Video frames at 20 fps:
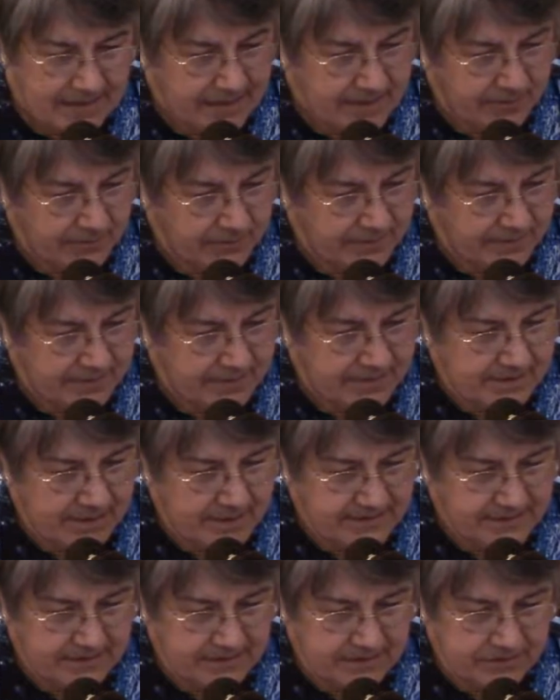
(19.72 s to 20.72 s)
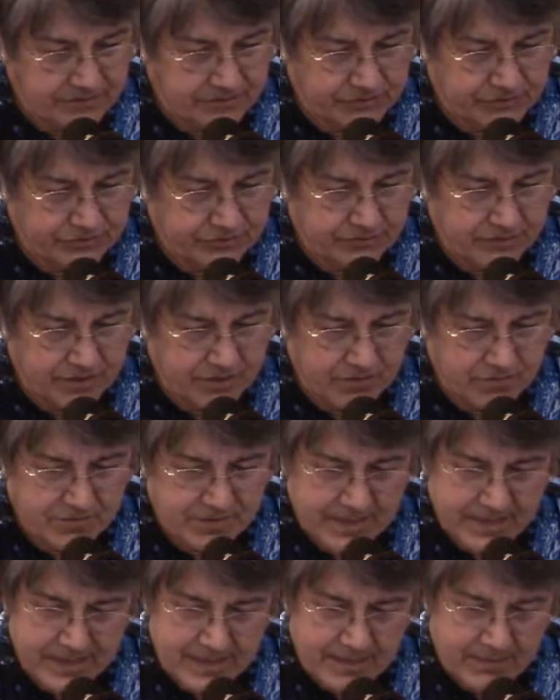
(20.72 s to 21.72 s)
here at the desk in the studio.
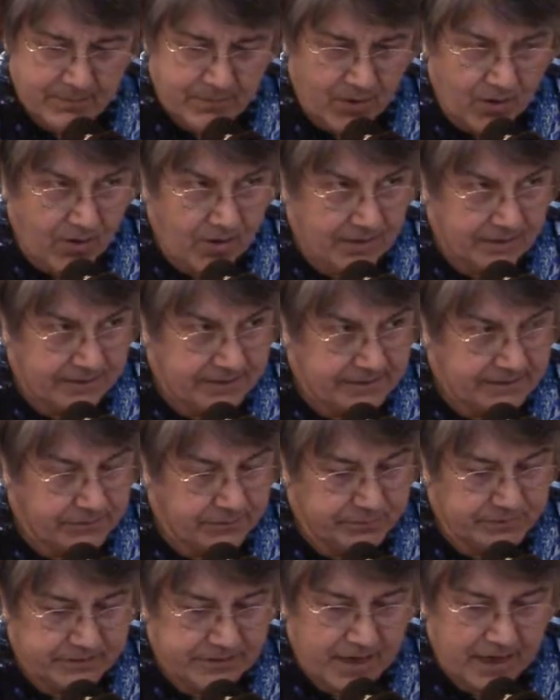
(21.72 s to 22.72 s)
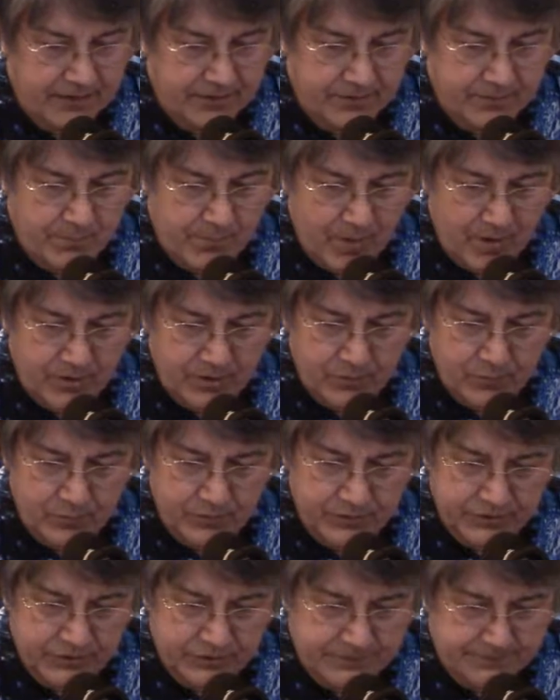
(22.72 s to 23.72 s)
Paul is a retired MARTA
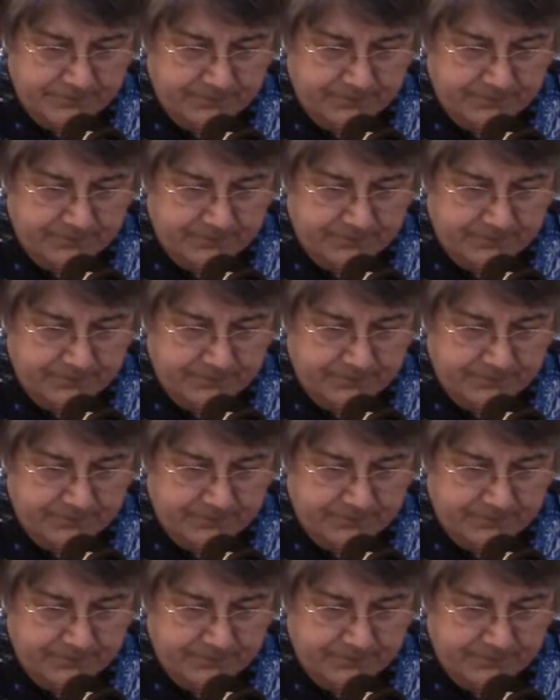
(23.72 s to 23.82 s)
worker.